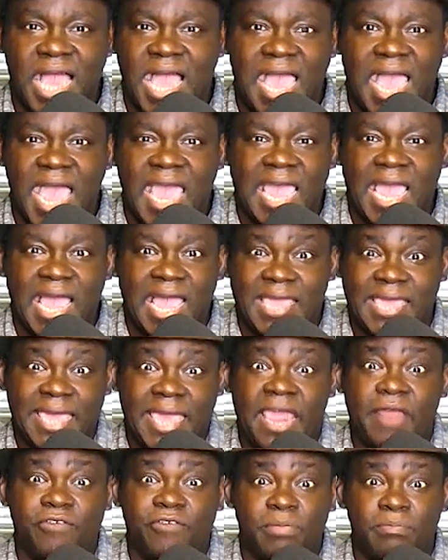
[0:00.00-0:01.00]
I
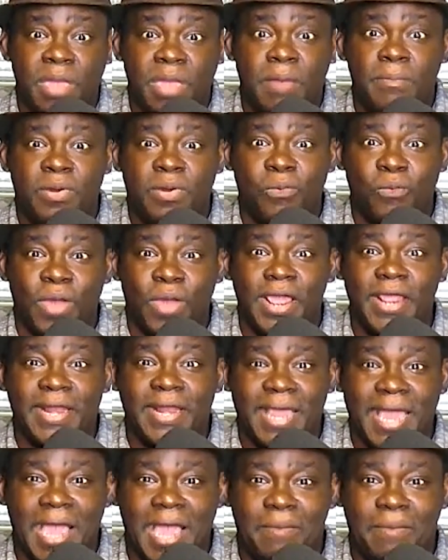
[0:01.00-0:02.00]
can't remember
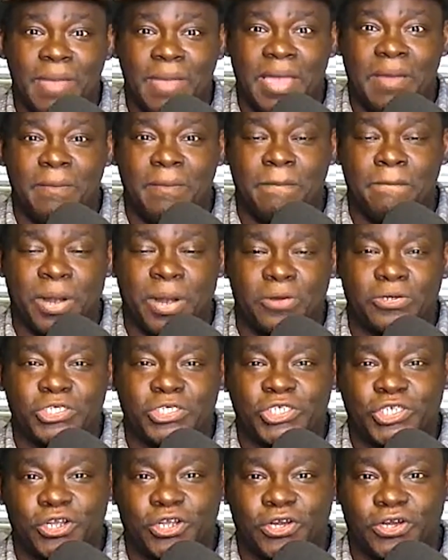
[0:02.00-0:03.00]
when I met
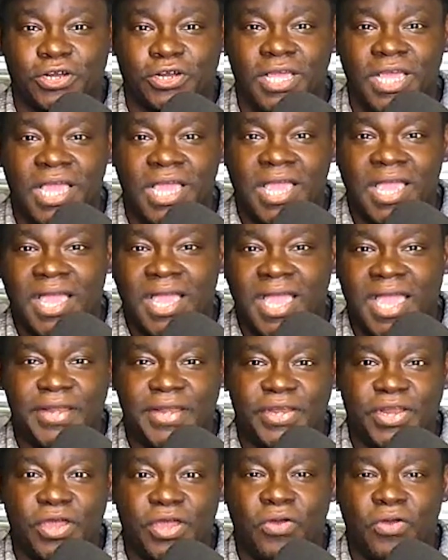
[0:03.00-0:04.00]
Bert Sugar.
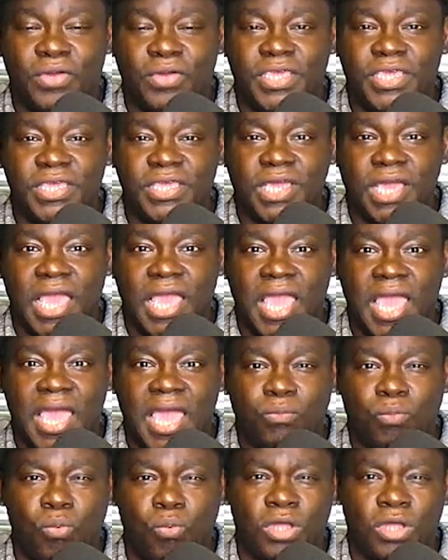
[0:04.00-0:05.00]
I know he
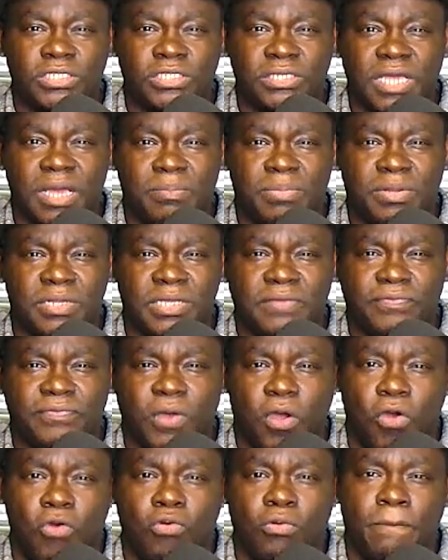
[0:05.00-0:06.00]
had once, I believe,
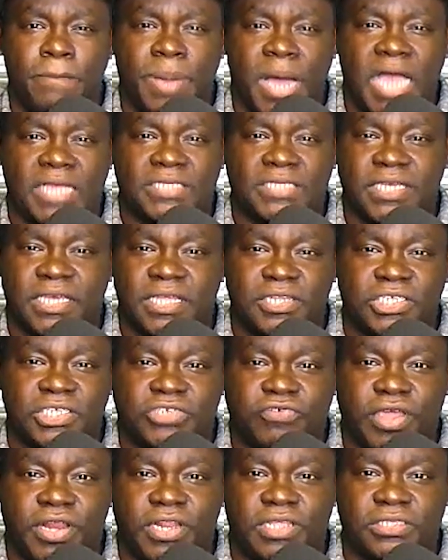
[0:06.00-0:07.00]
owned Boxing
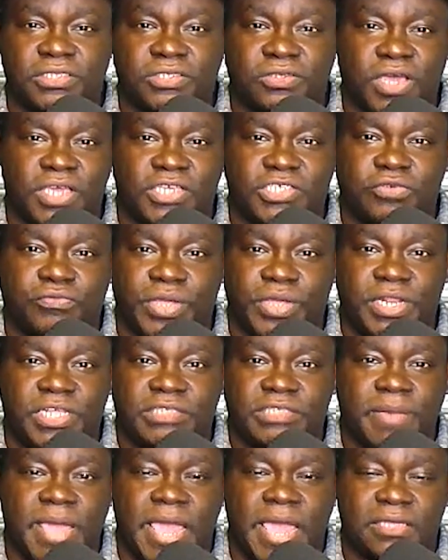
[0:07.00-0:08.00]
Illustrated, so I used to read
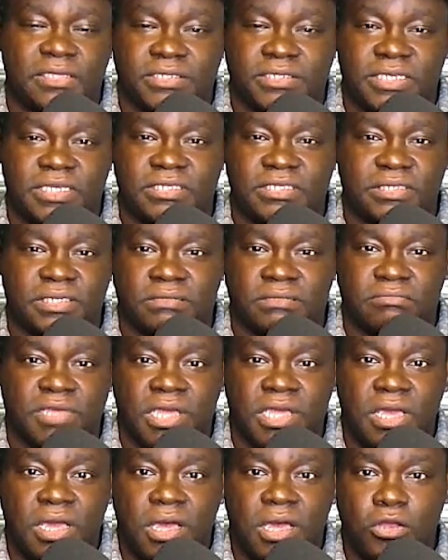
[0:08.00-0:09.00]
his magazines, and
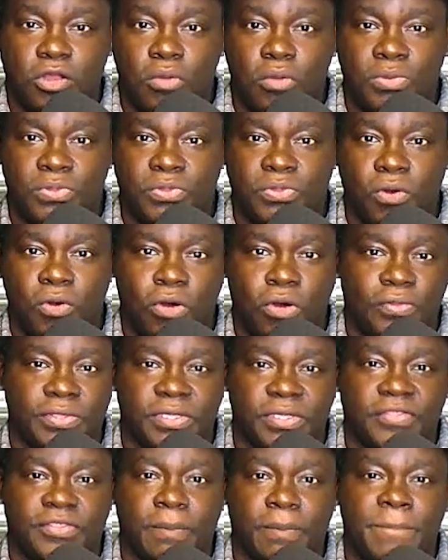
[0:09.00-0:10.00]
along with all
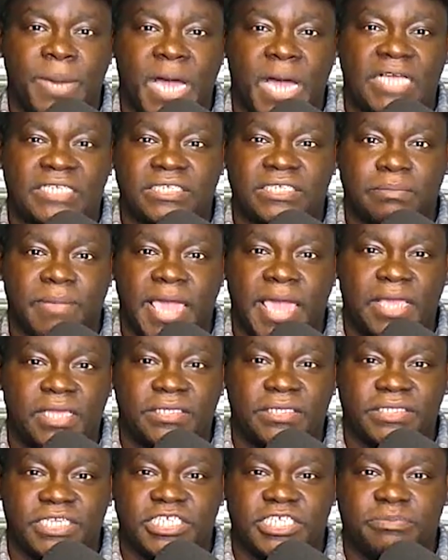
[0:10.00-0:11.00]
the other boxing
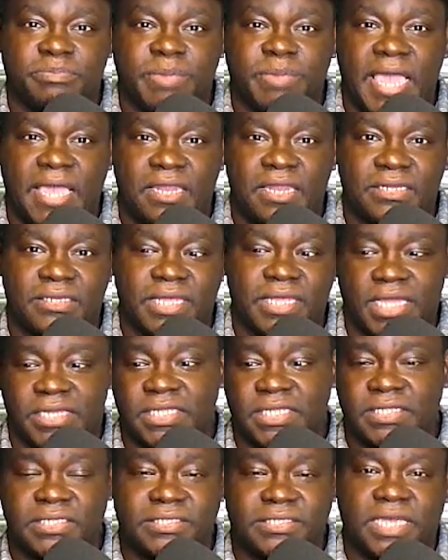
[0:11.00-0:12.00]
magazines back in the day, I
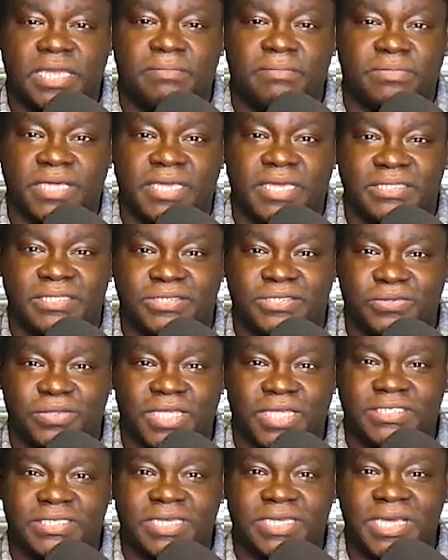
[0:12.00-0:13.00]
did the same thing. So
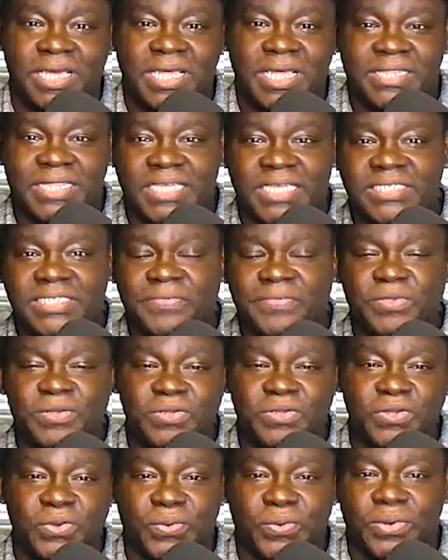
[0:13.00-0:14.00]
that's
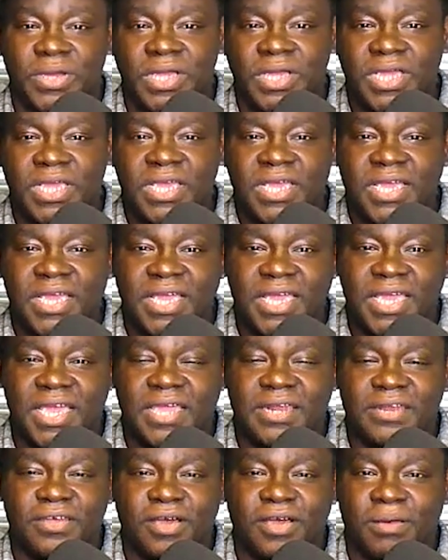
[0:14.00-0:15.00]
nothing new.
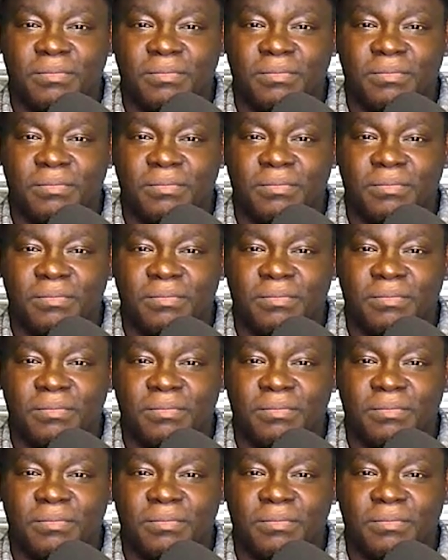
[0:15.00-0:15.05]
And